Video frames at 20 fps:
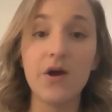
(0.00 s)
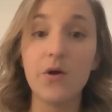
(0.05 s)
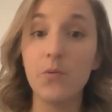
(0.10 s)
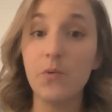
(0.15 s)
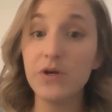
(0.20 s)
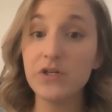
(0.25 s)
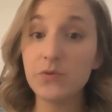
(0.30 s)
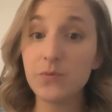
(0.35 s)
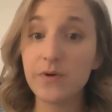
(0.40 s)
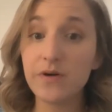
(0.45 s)

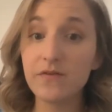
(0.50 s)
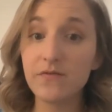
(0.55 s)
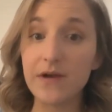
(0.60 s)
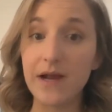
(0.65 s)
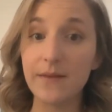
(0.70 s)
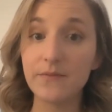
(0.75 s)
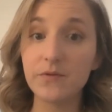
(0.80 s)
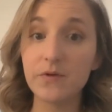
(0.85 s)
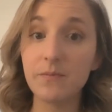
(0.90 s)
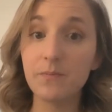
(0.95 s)
Which word
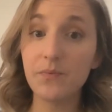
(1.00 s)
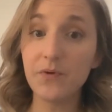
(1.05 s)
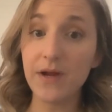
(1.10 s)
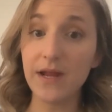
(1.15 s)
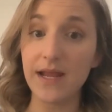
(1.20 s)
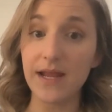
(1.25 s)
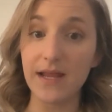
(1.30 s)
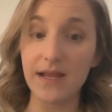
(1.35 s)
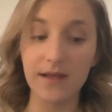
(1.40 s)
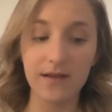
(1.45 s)
rhymes with
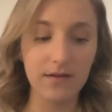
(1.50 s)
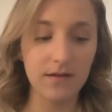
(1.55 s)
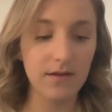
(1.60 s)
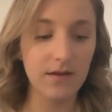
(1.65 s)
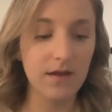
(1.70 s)
bring?